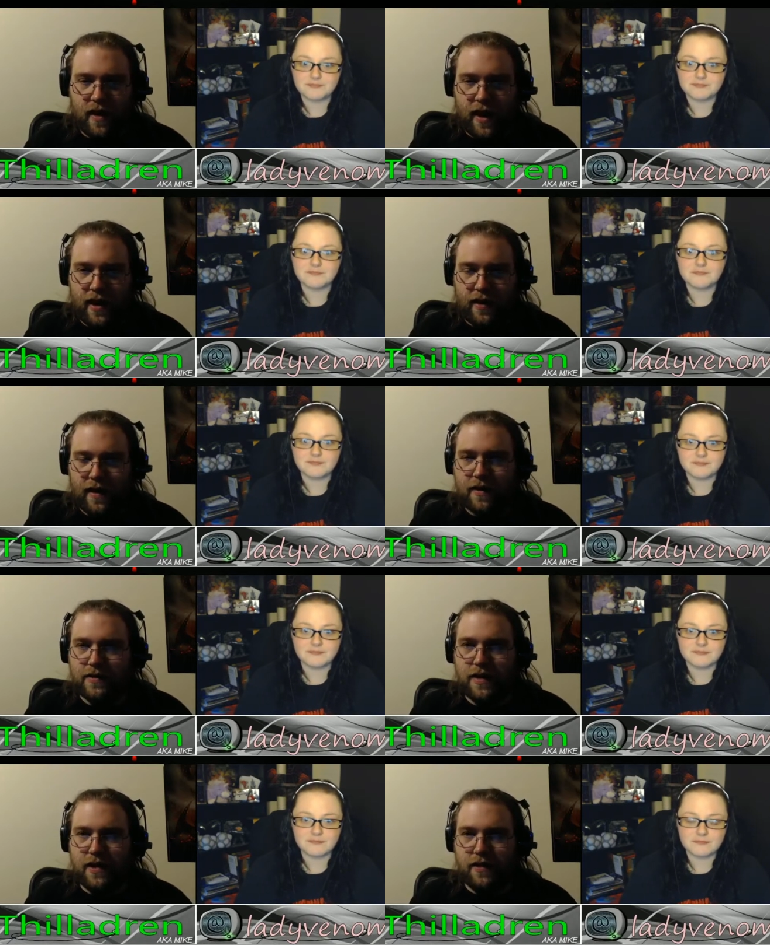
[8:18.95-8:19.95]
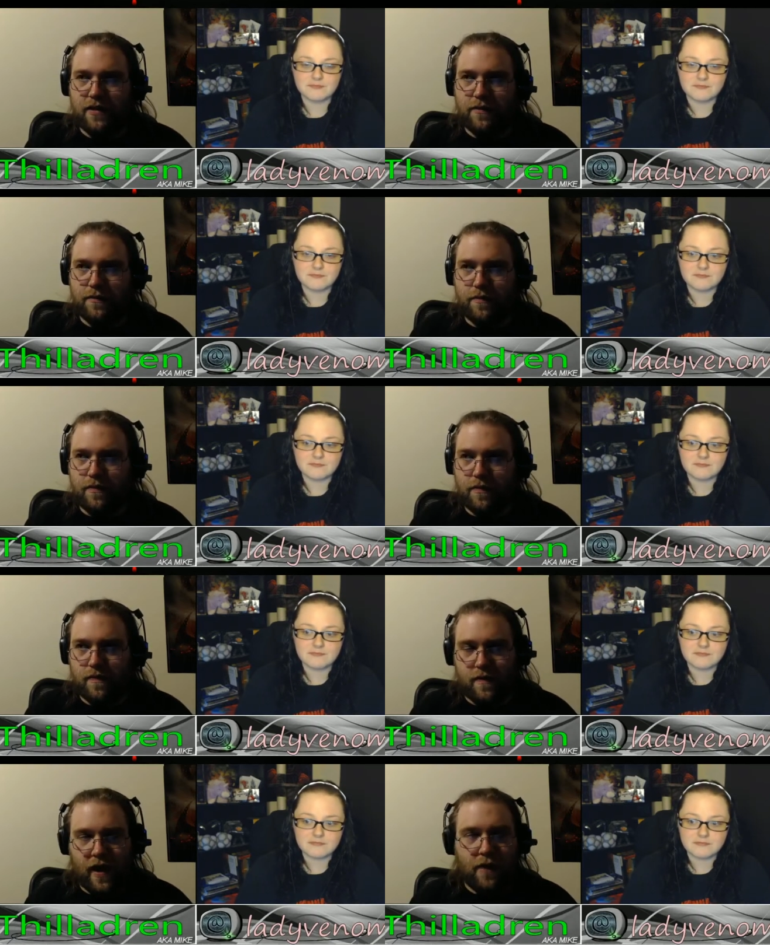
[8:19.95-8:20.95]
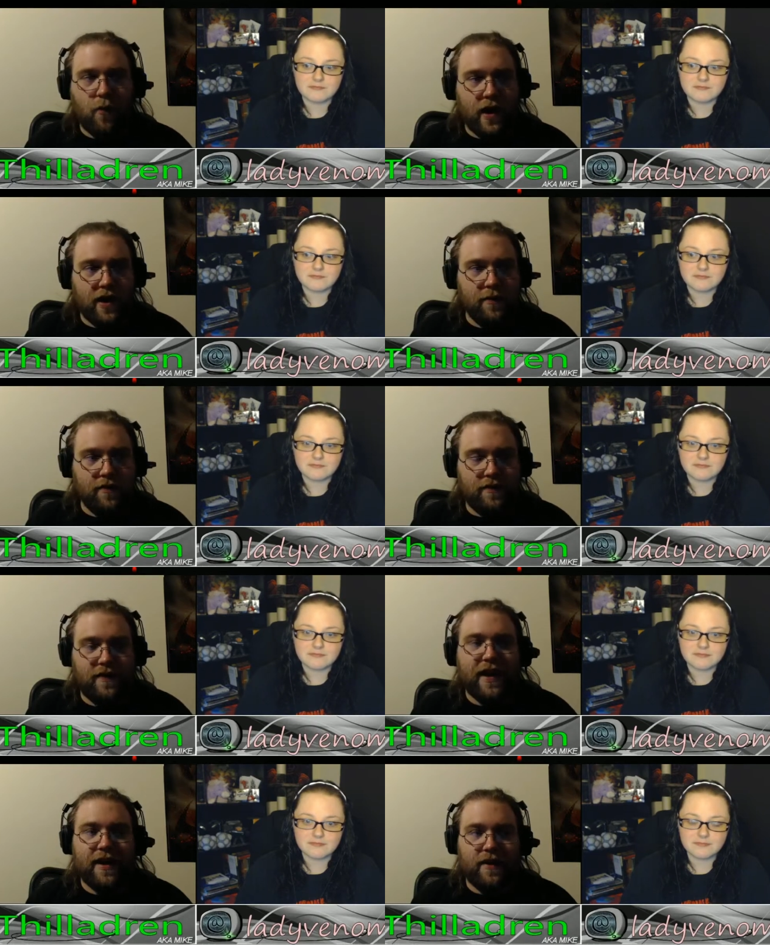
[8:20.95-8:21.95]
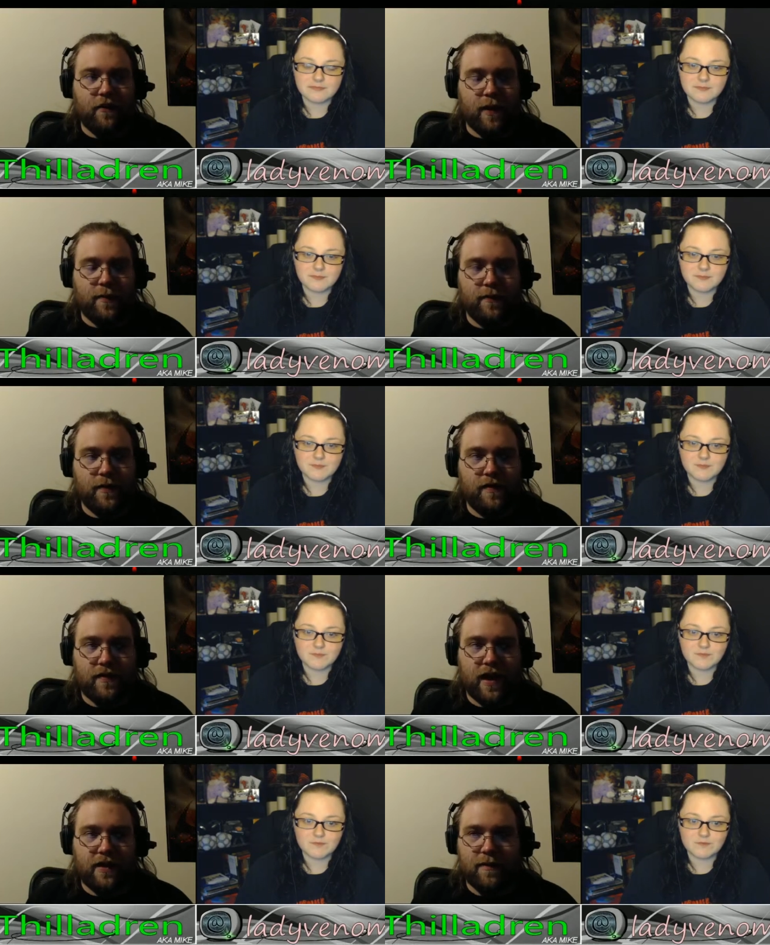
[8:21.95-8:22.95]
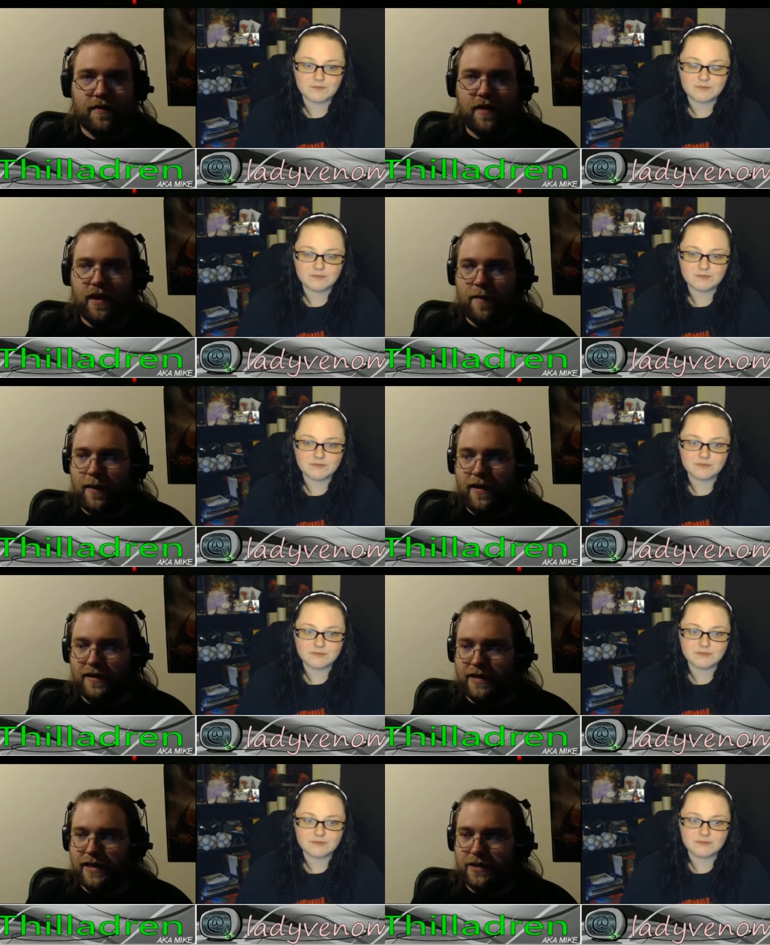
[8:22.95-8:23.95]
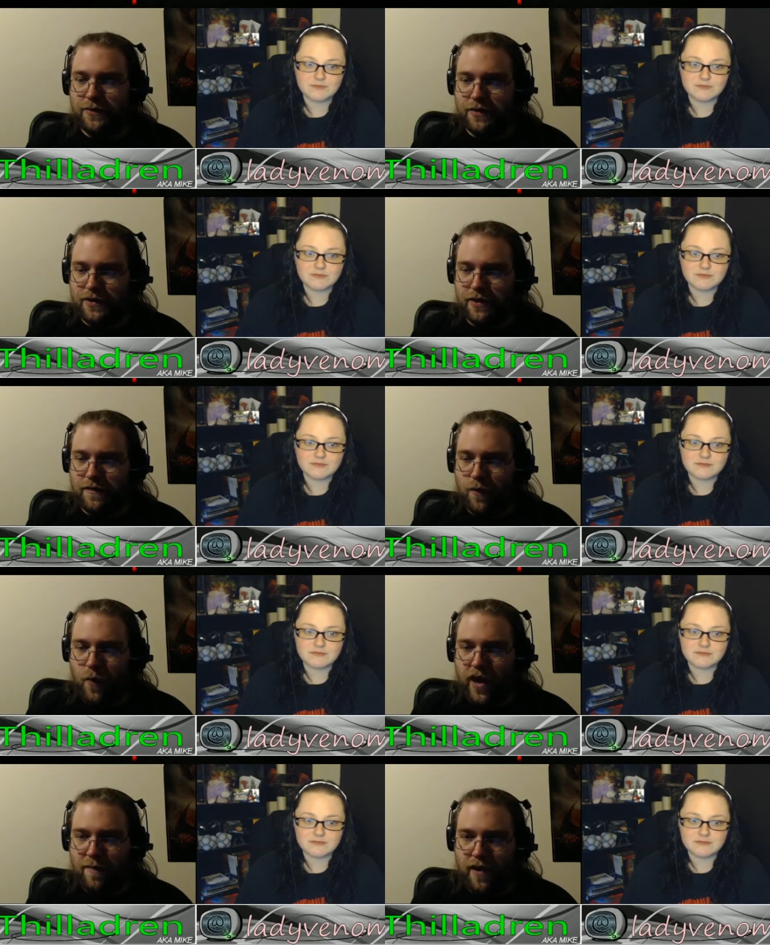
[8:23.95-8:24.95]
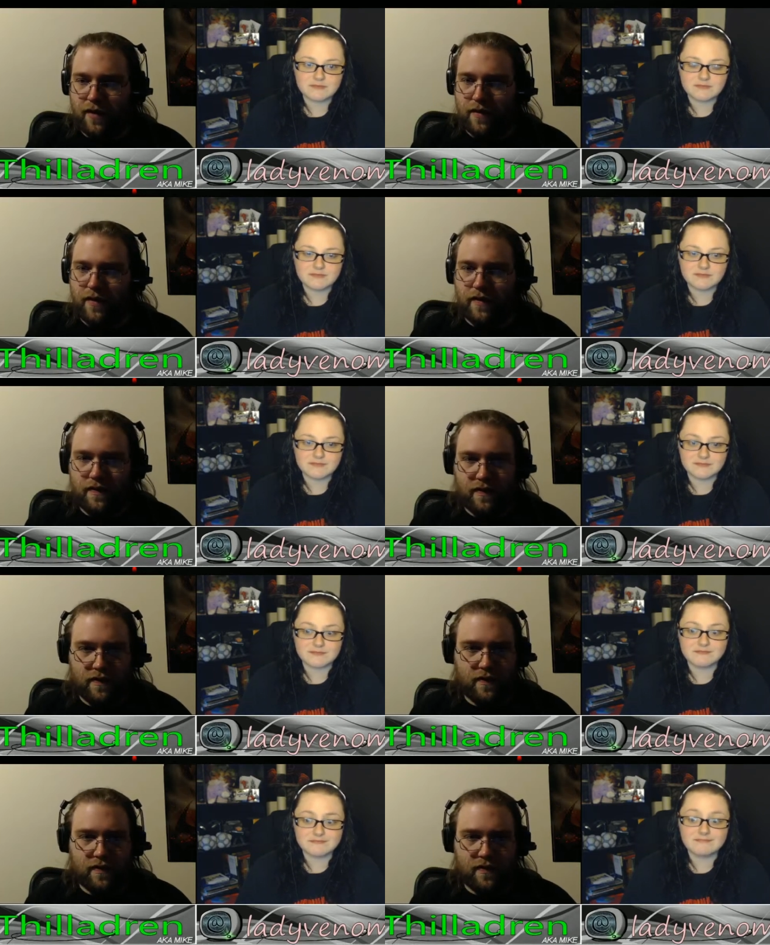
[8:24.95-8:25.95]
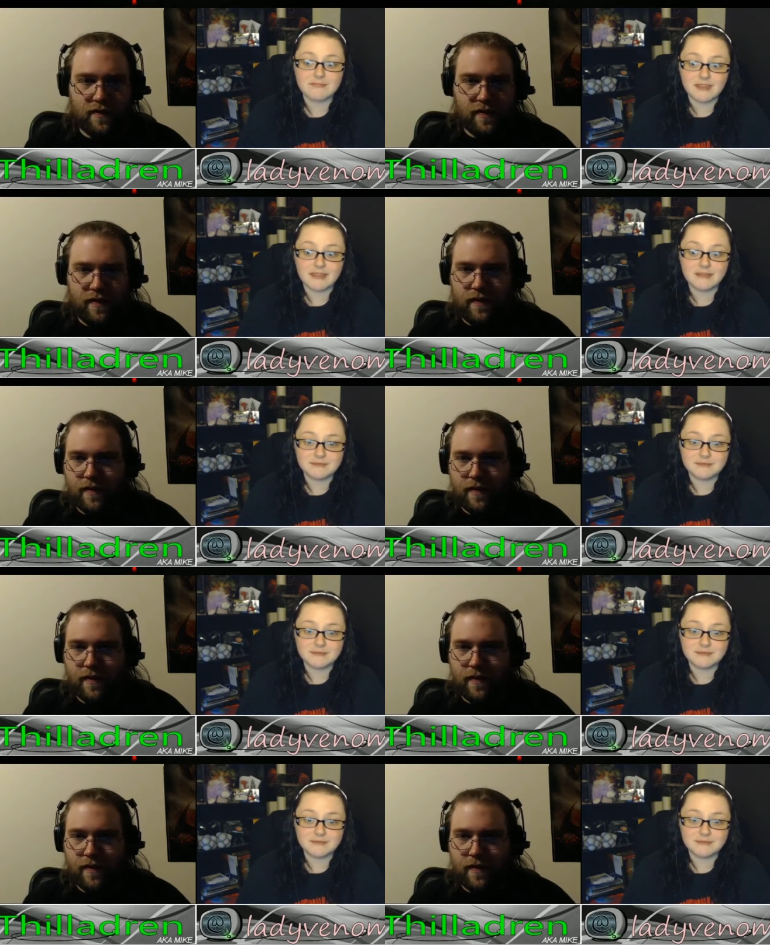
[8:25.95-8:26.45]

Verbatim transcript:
Speaker 1: And Klaus said, you know, when he was sta- you know, right before he staked him, he said, "I apologize. You deserved way better than this." Yeah.